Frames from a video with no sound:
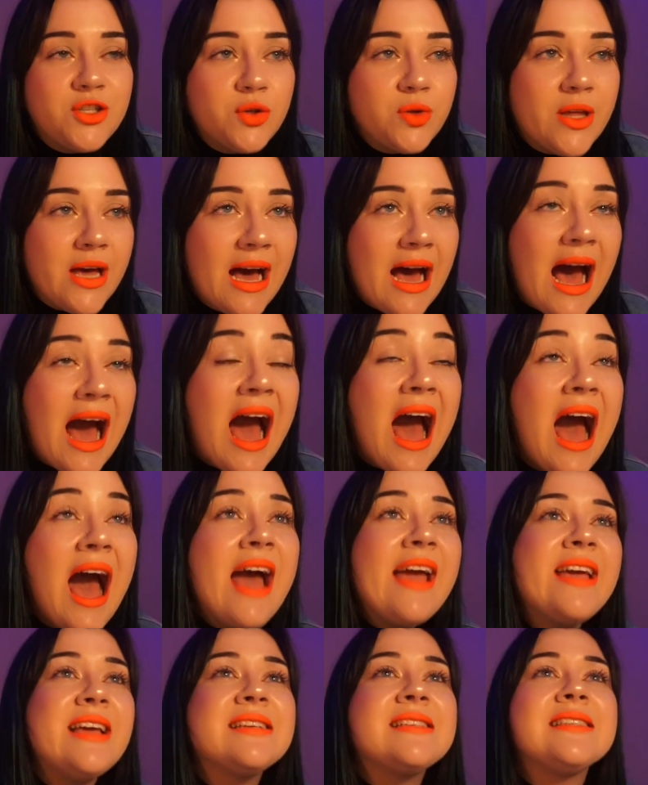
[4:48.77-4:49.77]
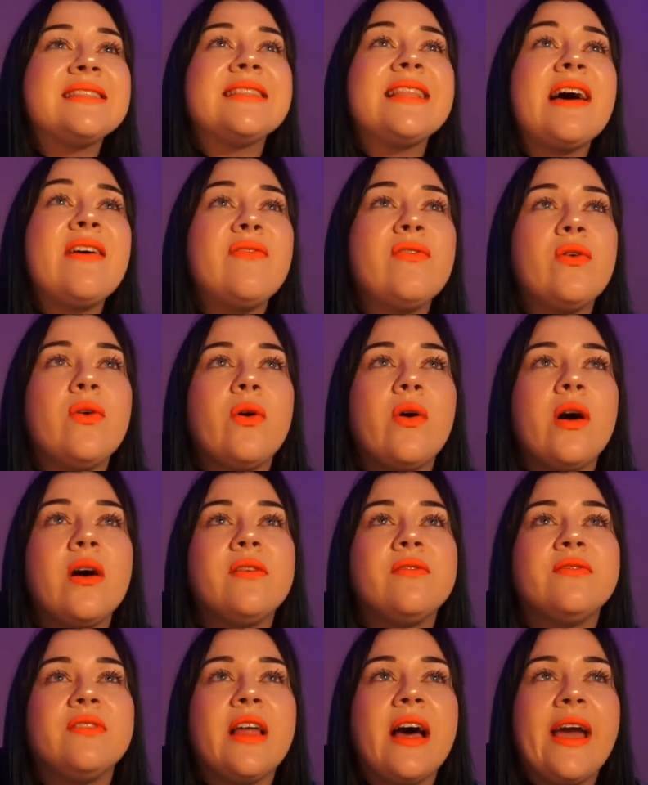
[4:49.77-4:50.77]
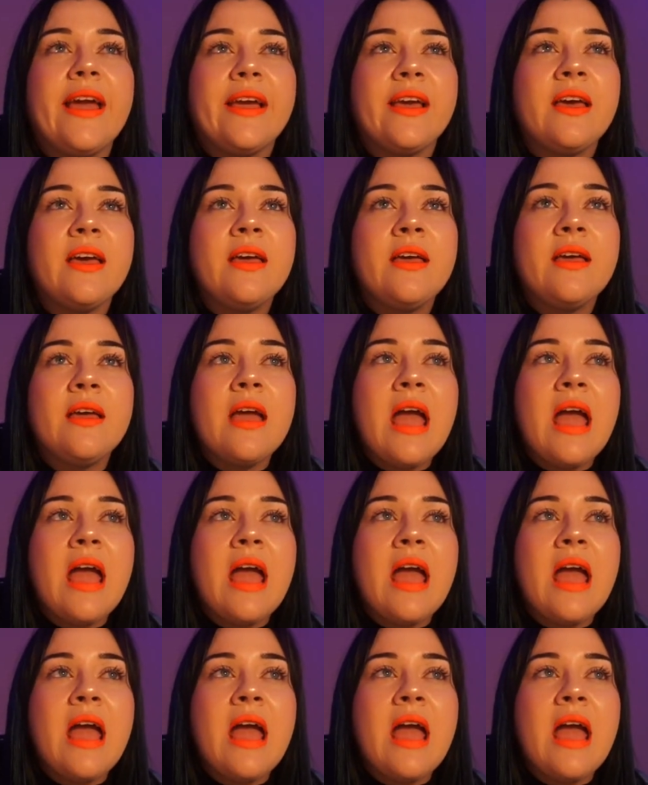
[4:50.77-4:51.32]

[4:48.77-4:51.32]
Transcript: to the highest level of like,